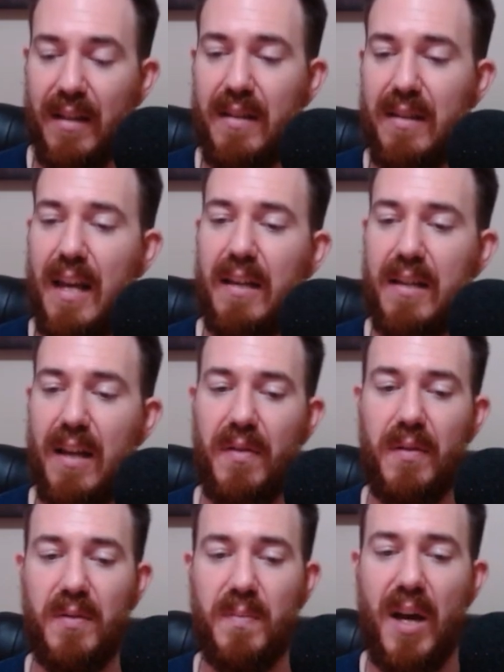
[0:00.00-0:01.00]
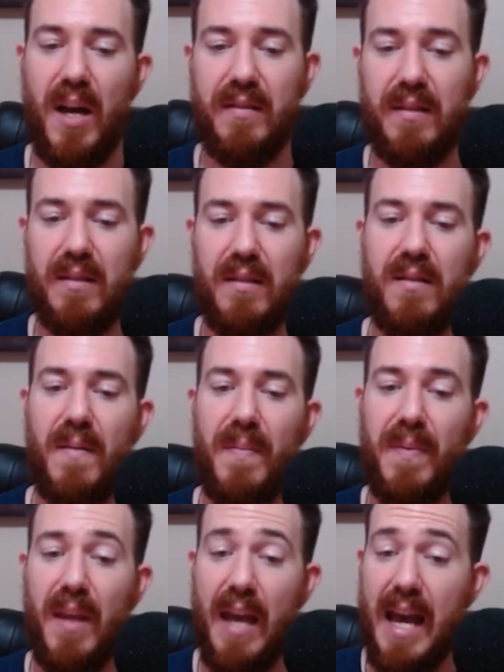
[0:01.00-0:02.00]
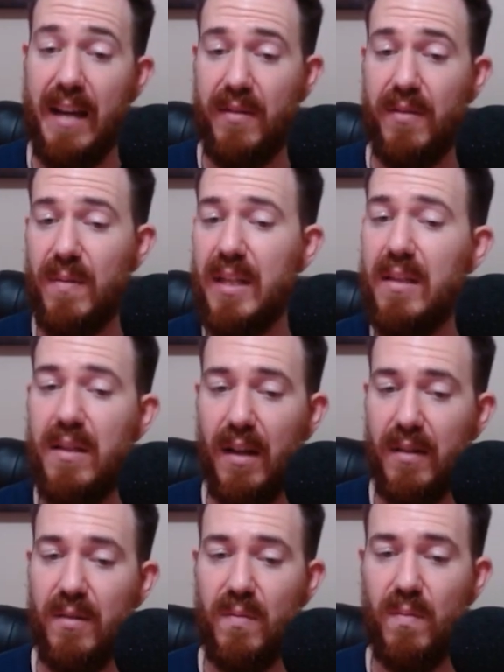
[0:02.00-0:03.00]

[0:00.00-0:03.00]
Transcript: to take down those bosses. Act 3 does